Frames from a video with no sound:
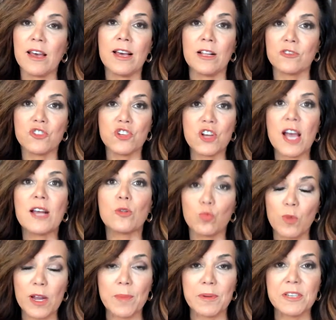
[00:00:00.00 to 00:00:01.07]
child
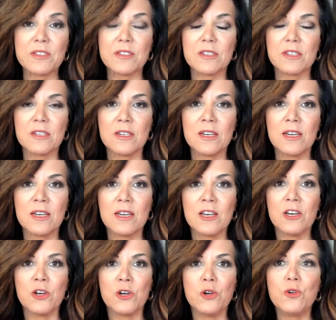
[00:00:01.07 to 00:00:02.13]
rapist,
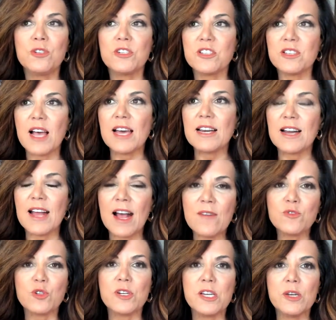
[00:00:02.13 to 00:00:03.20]
who decided
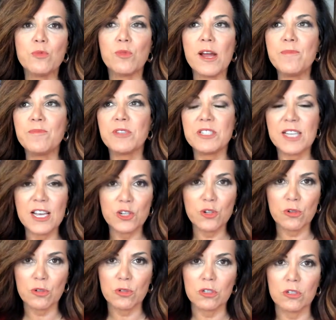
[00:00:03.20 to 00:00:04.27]
after he raped the
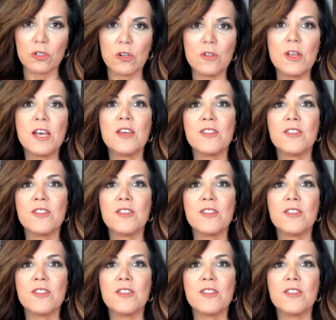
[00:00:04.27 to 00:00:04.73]
10-year-old girl